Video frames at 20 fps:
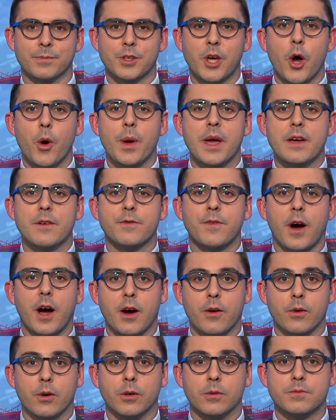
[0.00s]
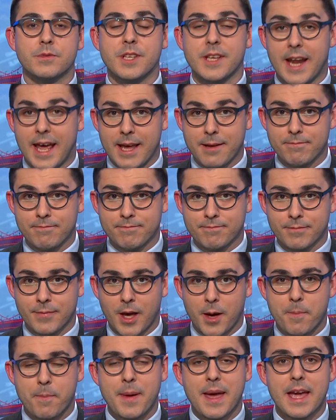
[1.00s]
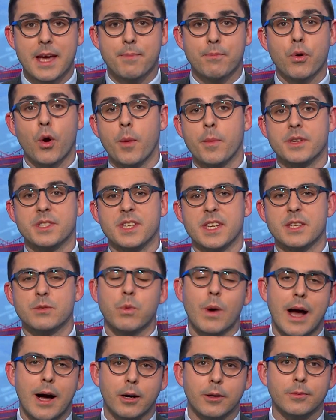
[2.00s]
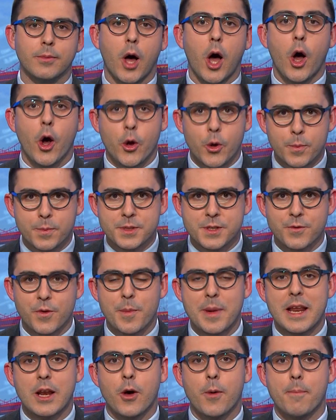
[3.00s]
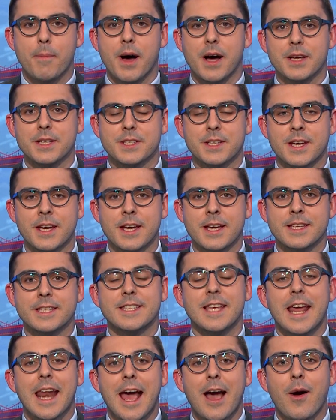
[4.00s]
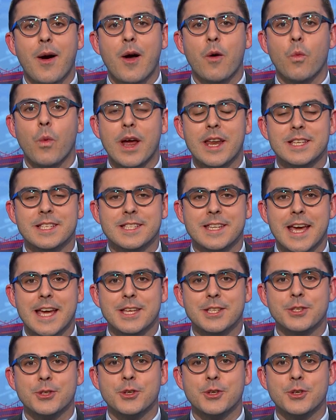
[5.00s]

Going viral today a big promises, well, hopes from Elon Musk set out at Wednesday's